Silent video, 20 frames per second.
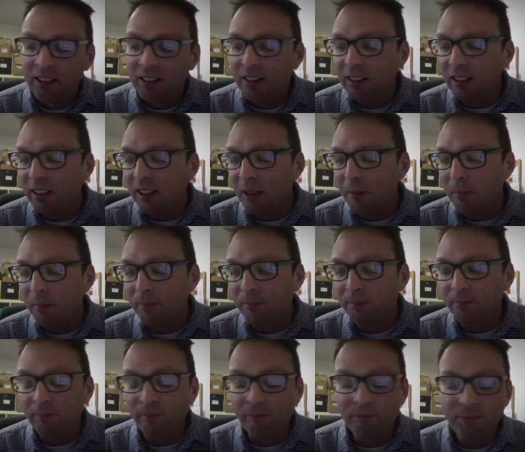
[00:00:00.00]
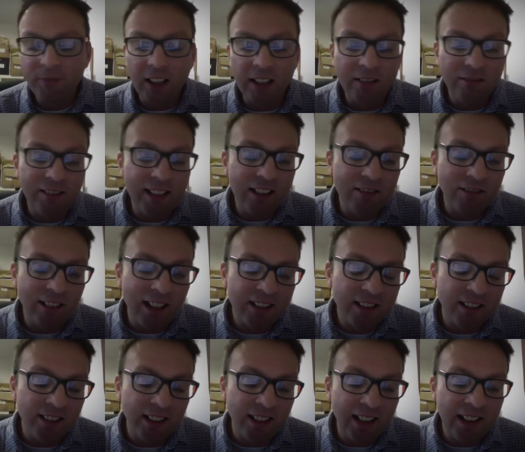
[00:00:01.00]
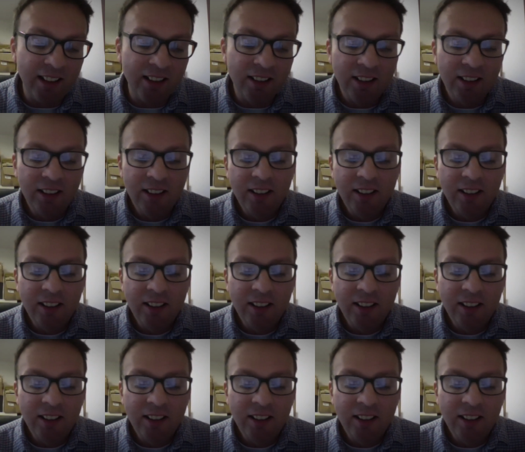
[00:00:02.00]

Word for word: um a greek tragedy